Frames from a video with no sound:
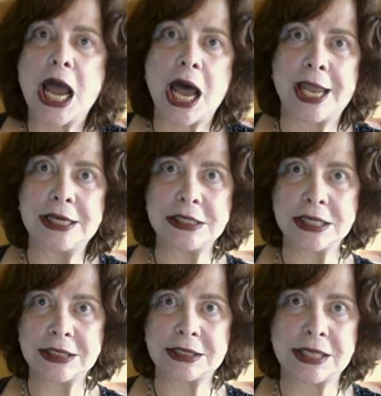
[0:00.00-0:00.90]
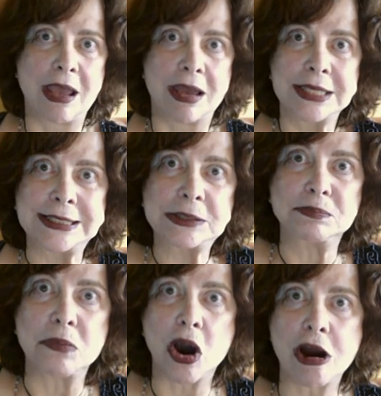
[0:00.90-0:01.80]
kindest,
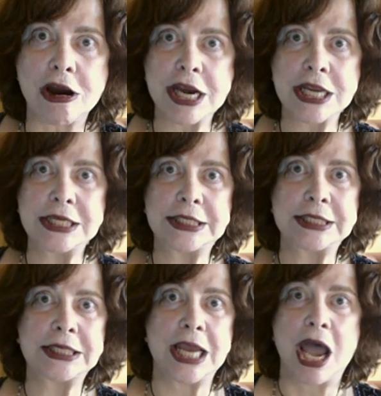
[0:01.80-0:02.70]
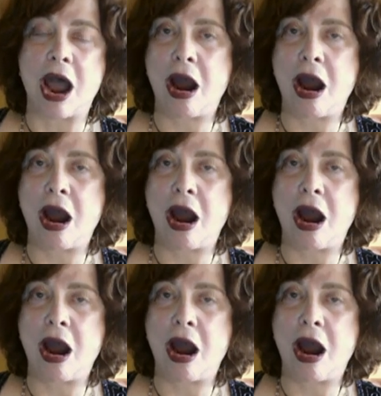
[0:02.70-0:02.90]
smartest,